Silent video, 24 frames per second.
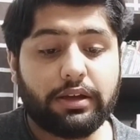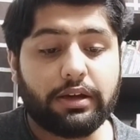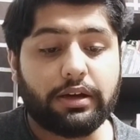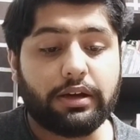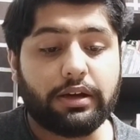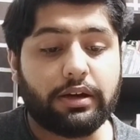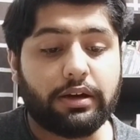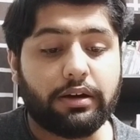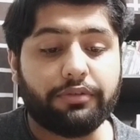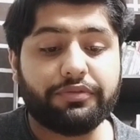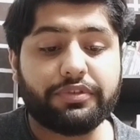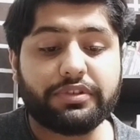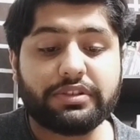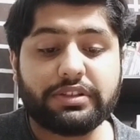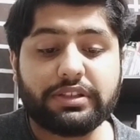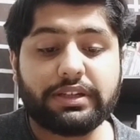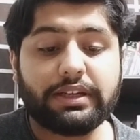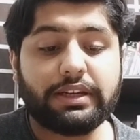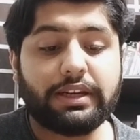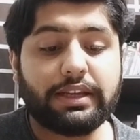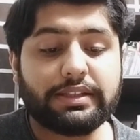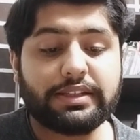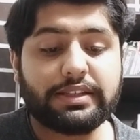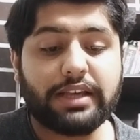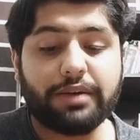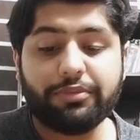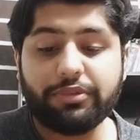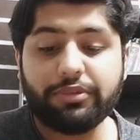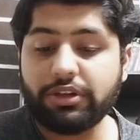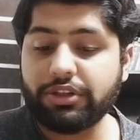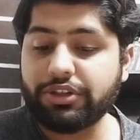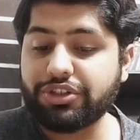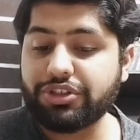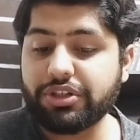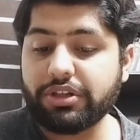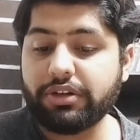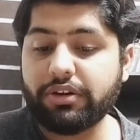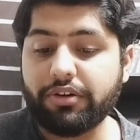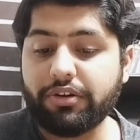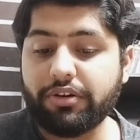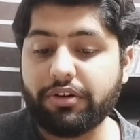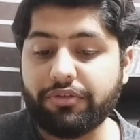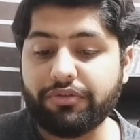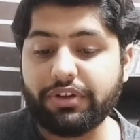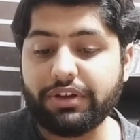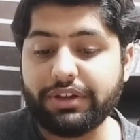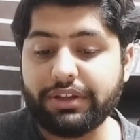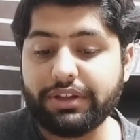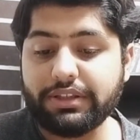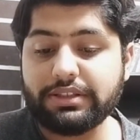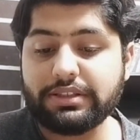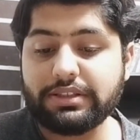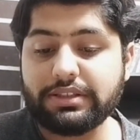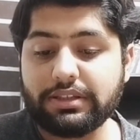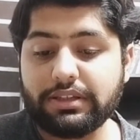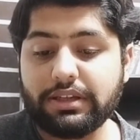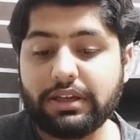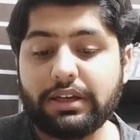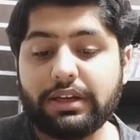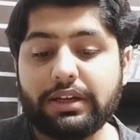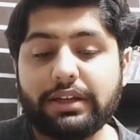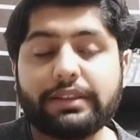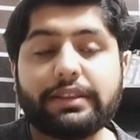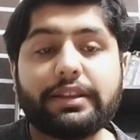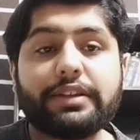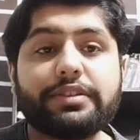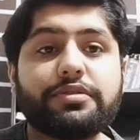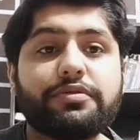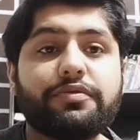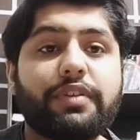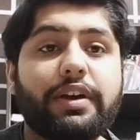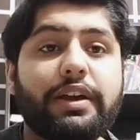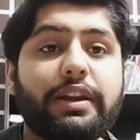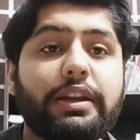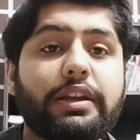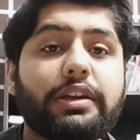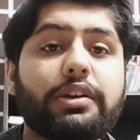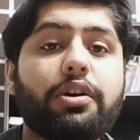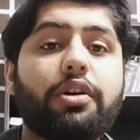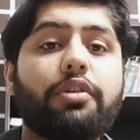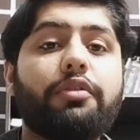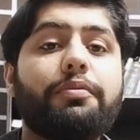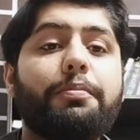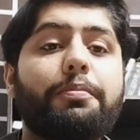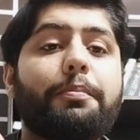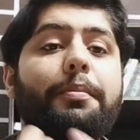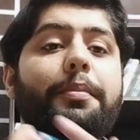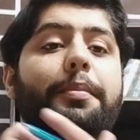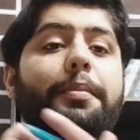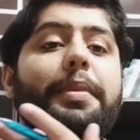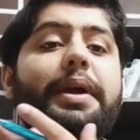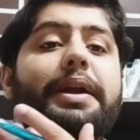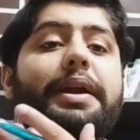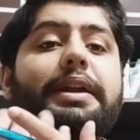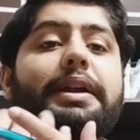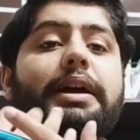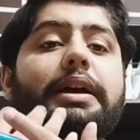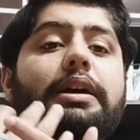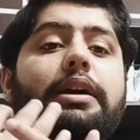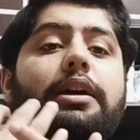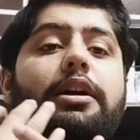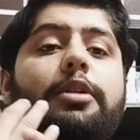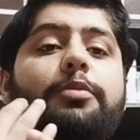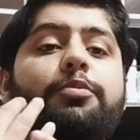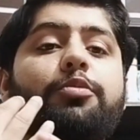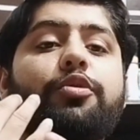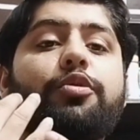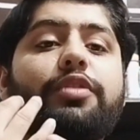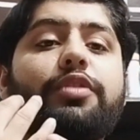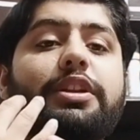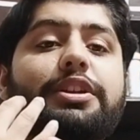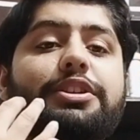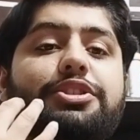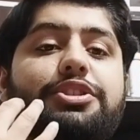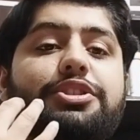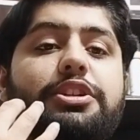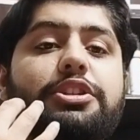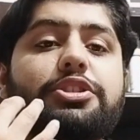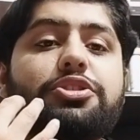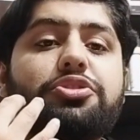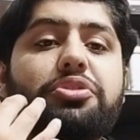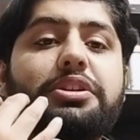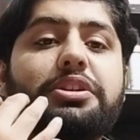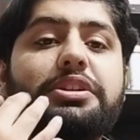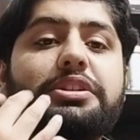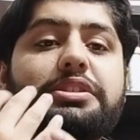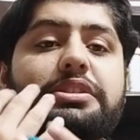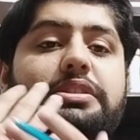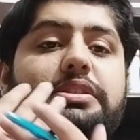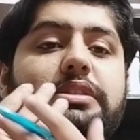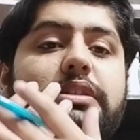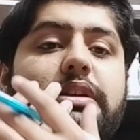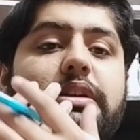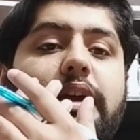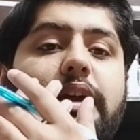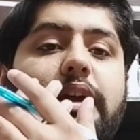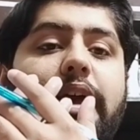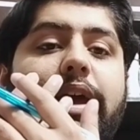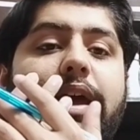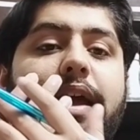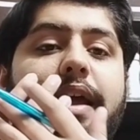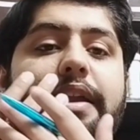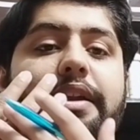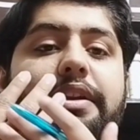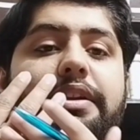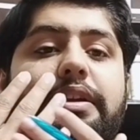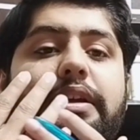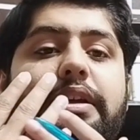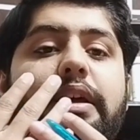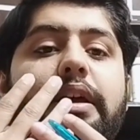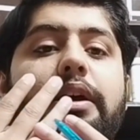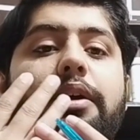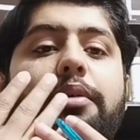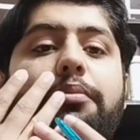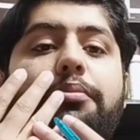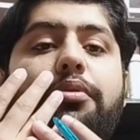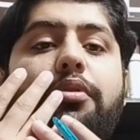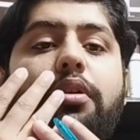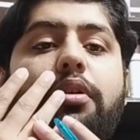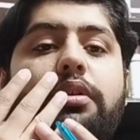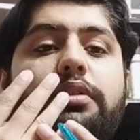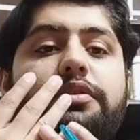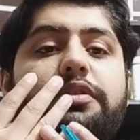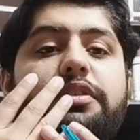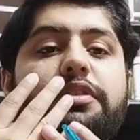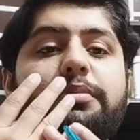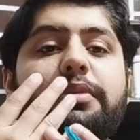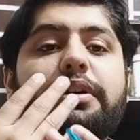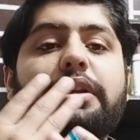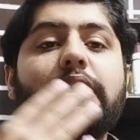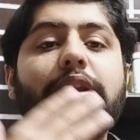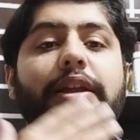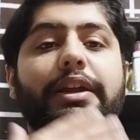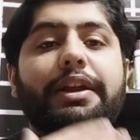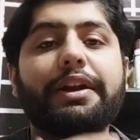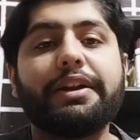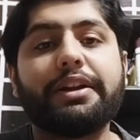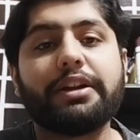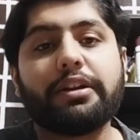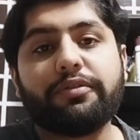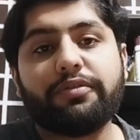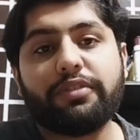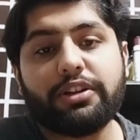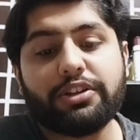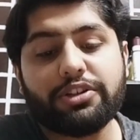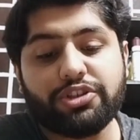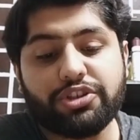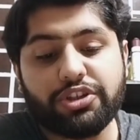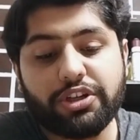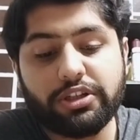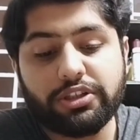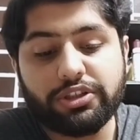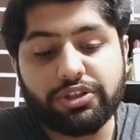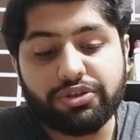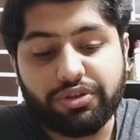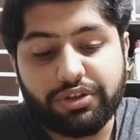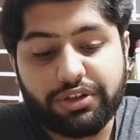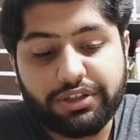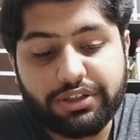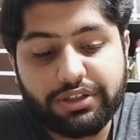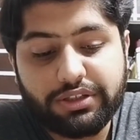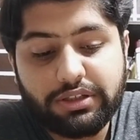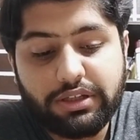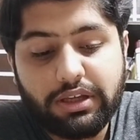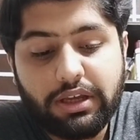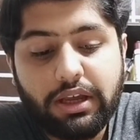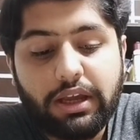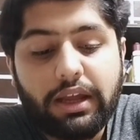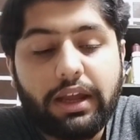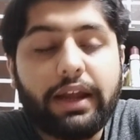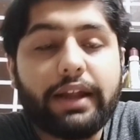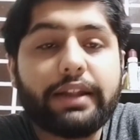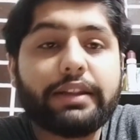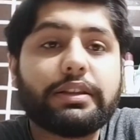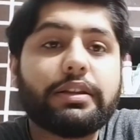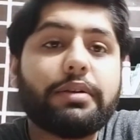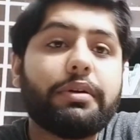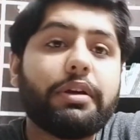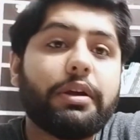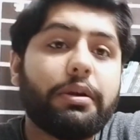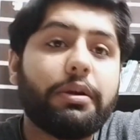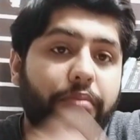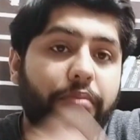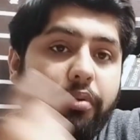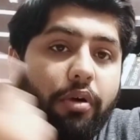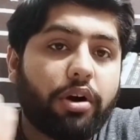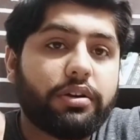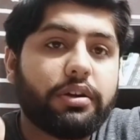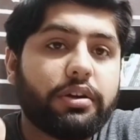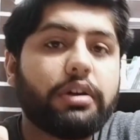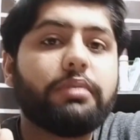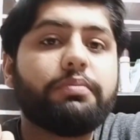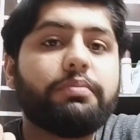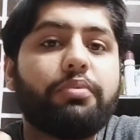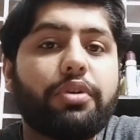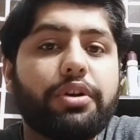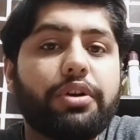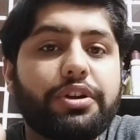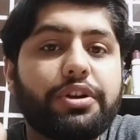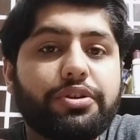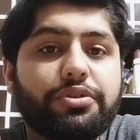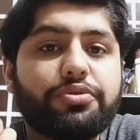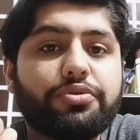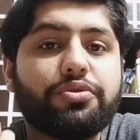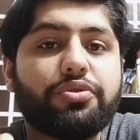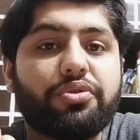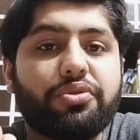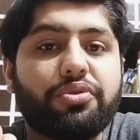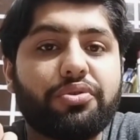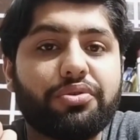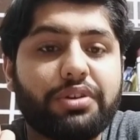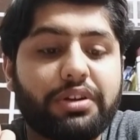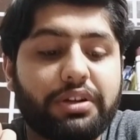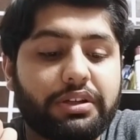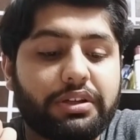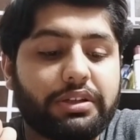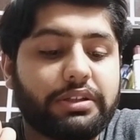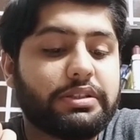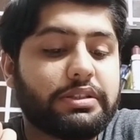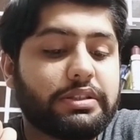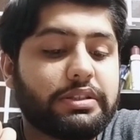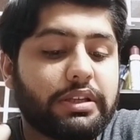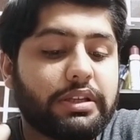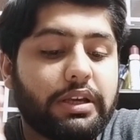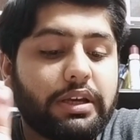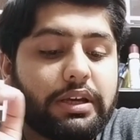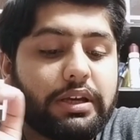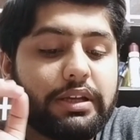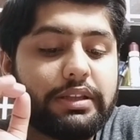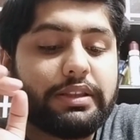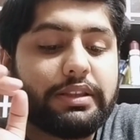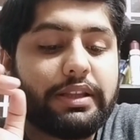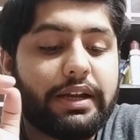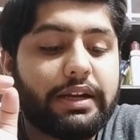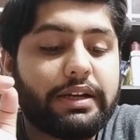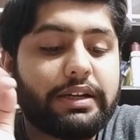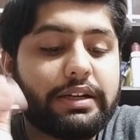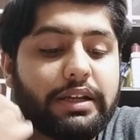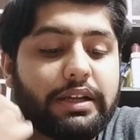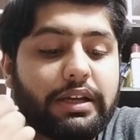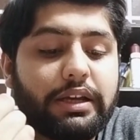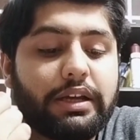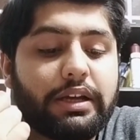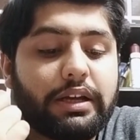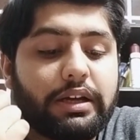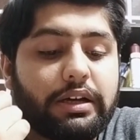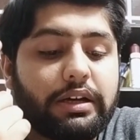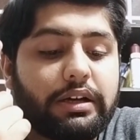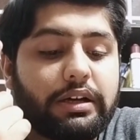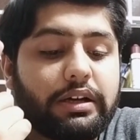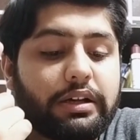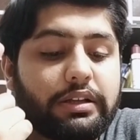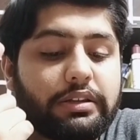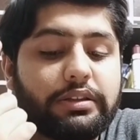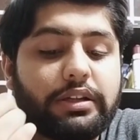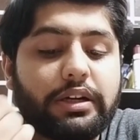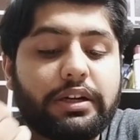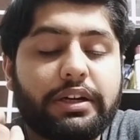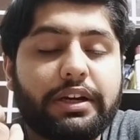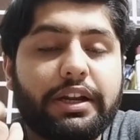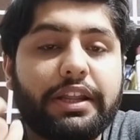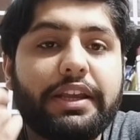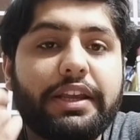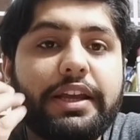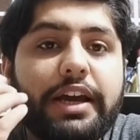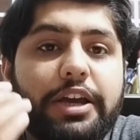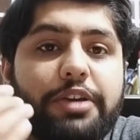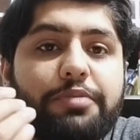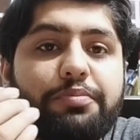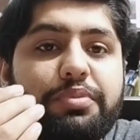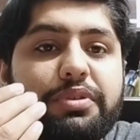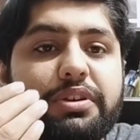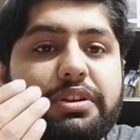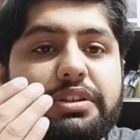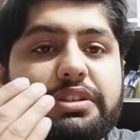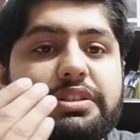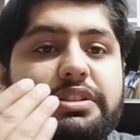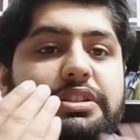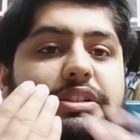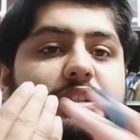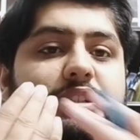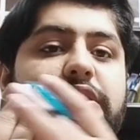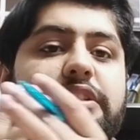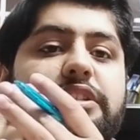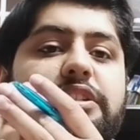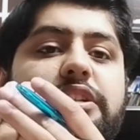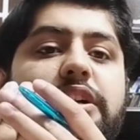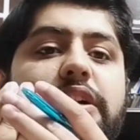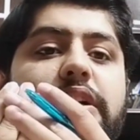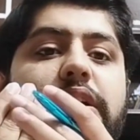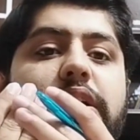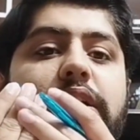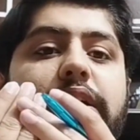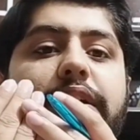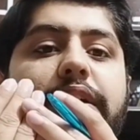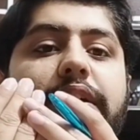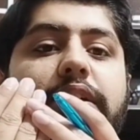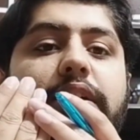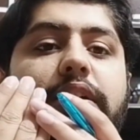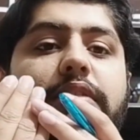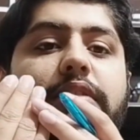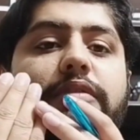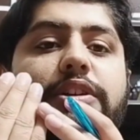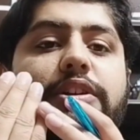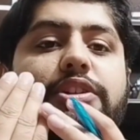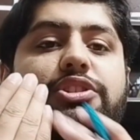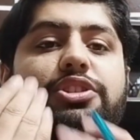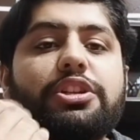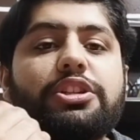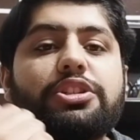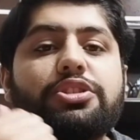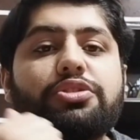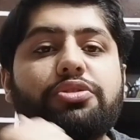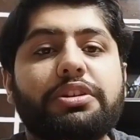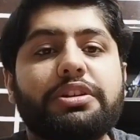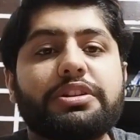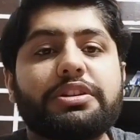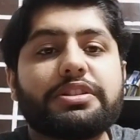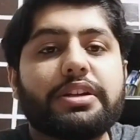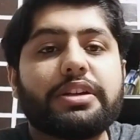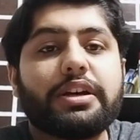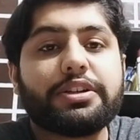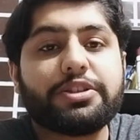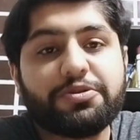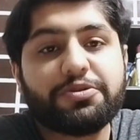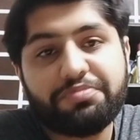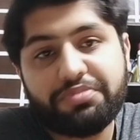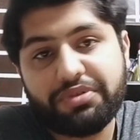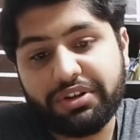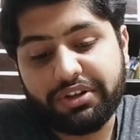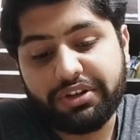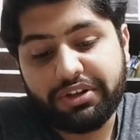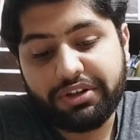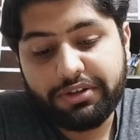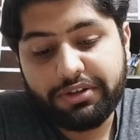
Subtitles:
Physical examination reveals the swelling of metacarpophalangeal joints and proximal interphalangeal joints. And the important point to note is that the DIPs, distal interphalangeal joints, are spared.